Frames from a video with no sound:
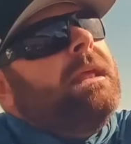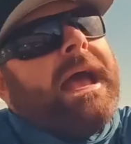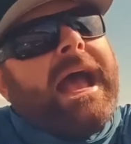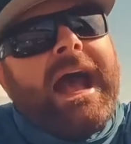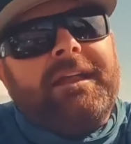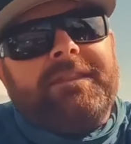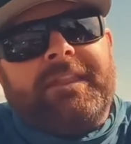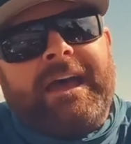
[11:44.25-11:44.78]

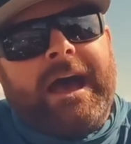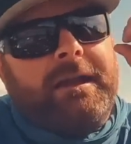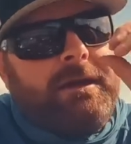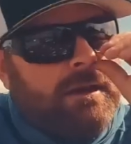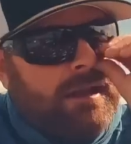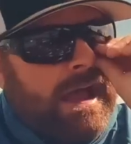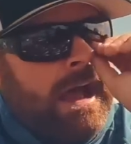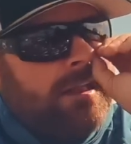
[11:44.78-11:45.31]
at that
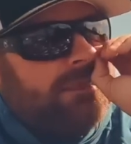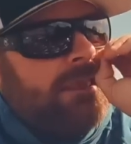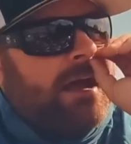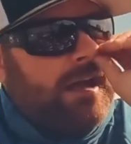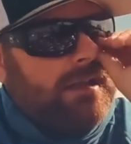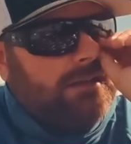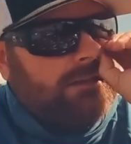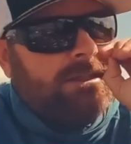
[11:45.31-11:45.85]
at
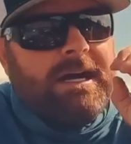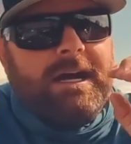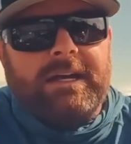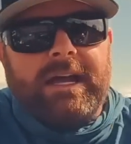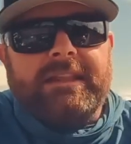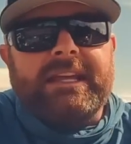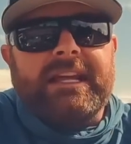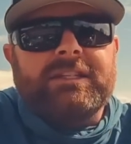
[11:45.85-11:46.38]
that uh,
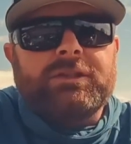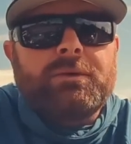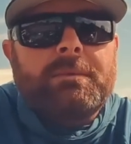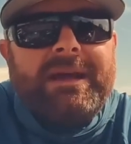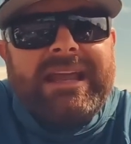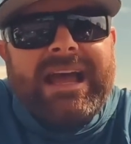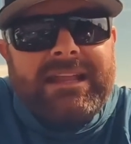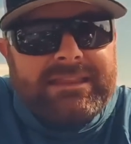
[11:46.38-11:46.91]
at that swim
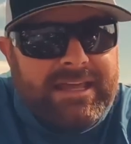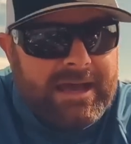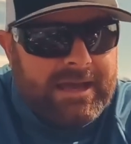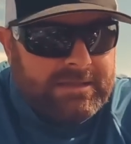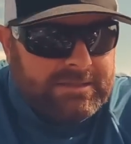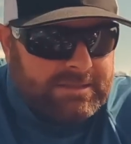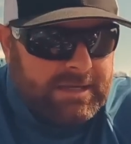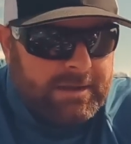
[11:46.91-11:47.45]
bait, at
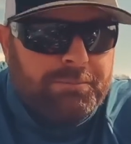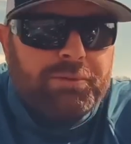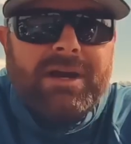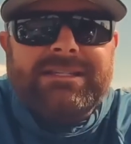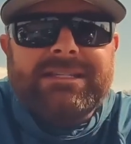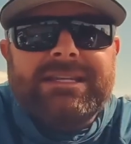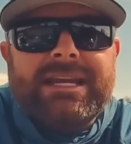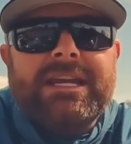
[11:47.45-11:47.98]
that uh,
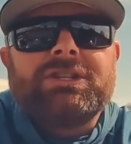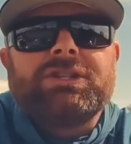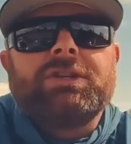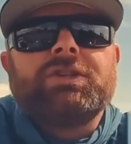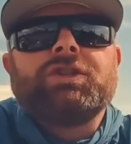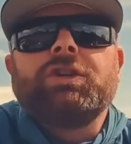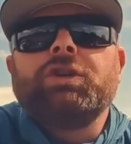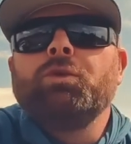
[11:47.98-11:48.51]
presentation.
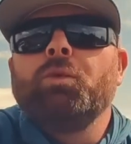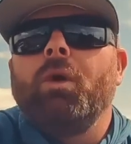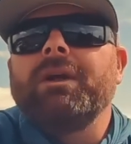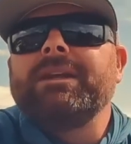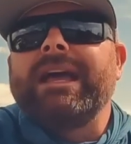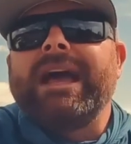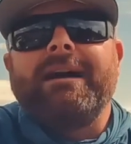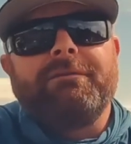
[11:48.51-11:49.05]
So you
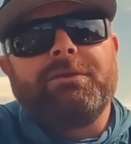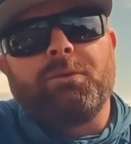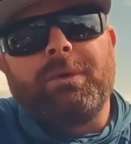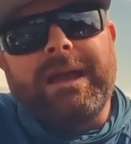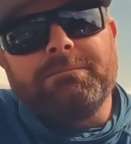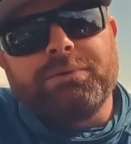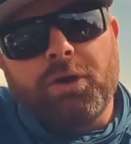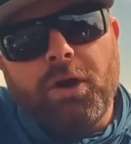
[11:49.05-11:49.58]
want to have the
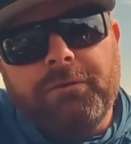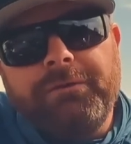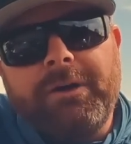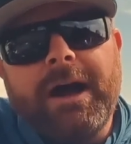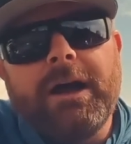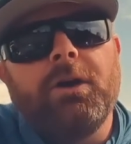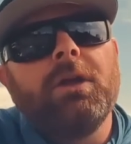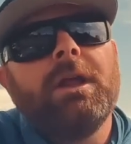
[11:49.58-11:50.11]
right
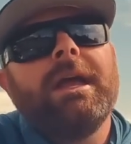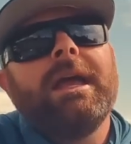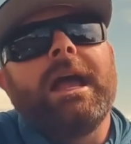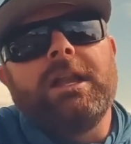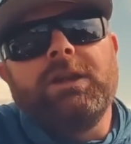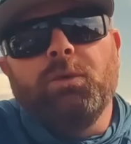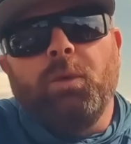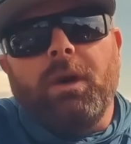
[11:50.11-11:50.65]
profile,
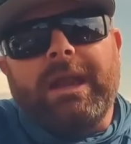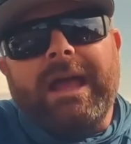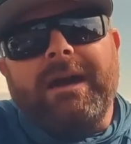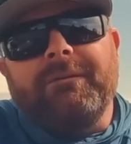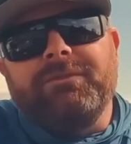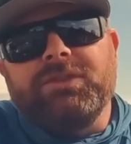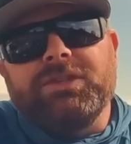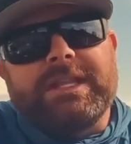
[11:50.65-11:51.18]
and you want to
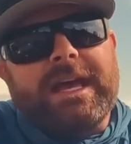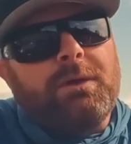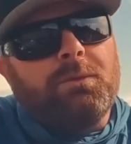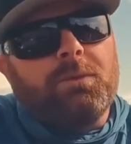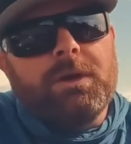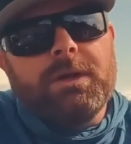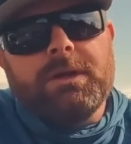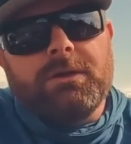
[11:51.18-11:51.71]
have just that
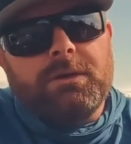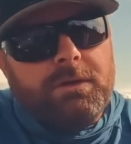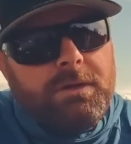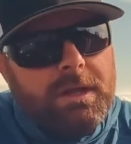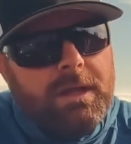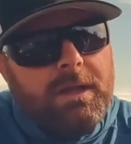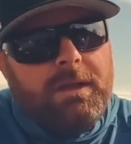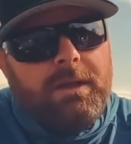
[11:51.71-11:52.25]
real,
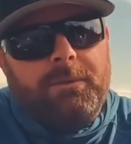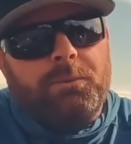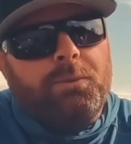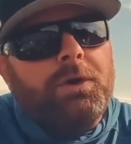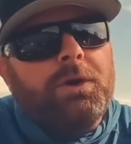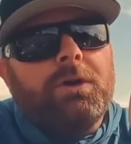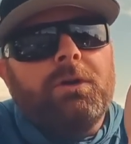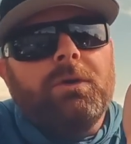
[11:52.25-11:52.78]

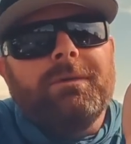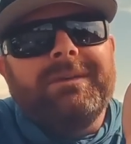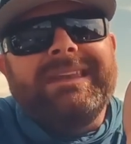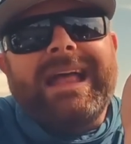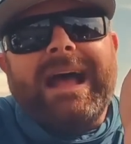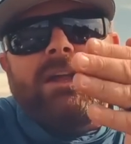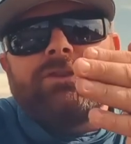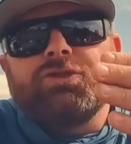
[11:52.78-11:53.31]
real
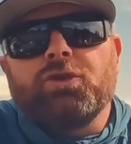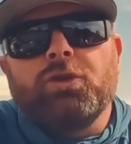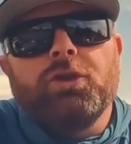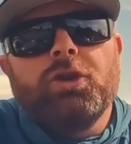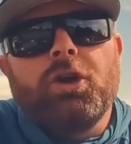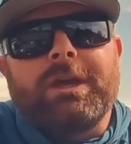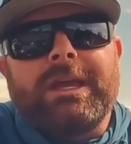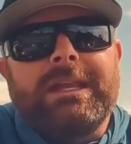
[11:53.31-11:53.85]
natural
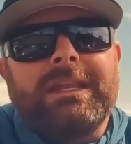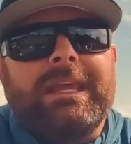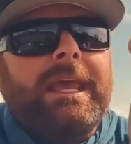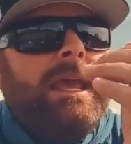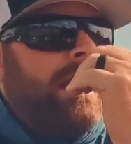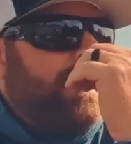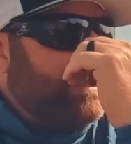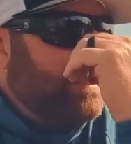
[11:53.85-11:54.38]
looking
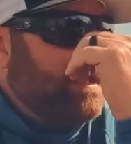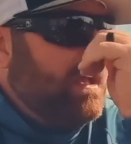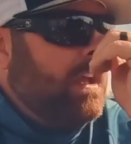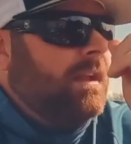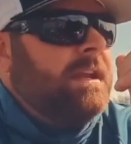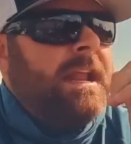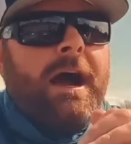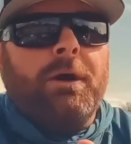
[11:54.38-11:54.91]
kick.
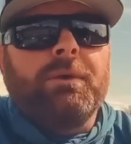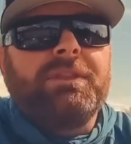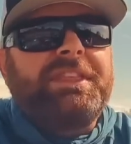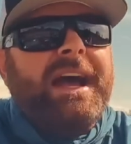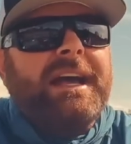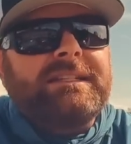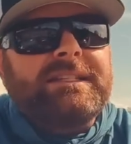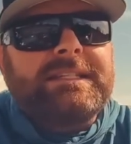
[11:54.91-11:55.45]
Now, with
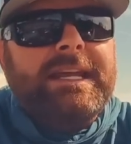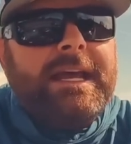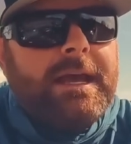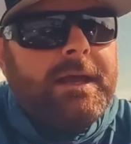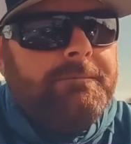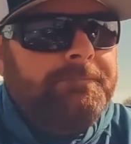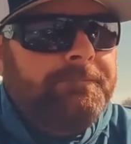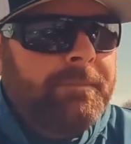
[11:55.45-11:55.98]
that
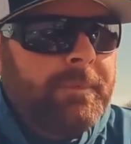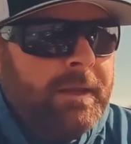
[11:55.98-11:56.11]
said,